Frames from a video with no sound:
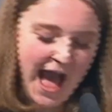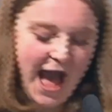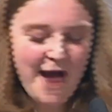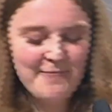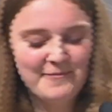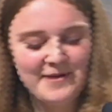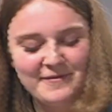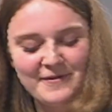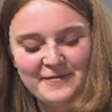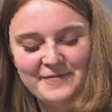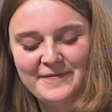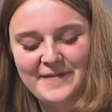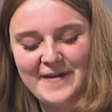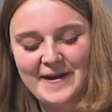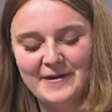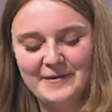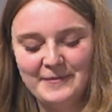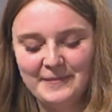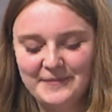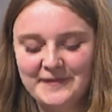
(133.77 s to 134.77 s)
and we were
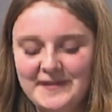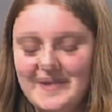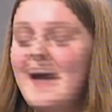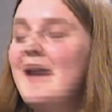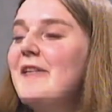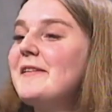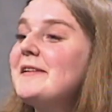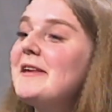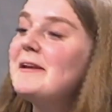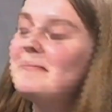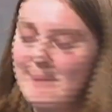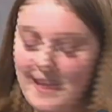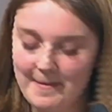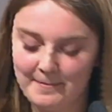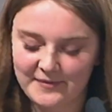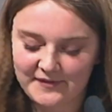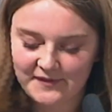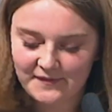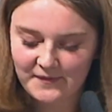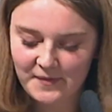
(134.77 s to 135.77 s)
filmed asking
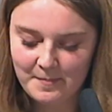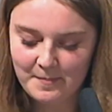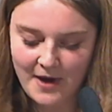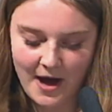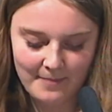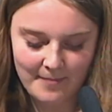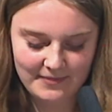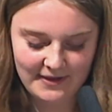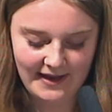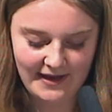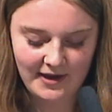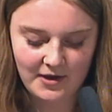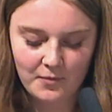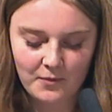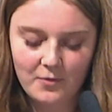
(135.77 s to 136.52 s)
members of the public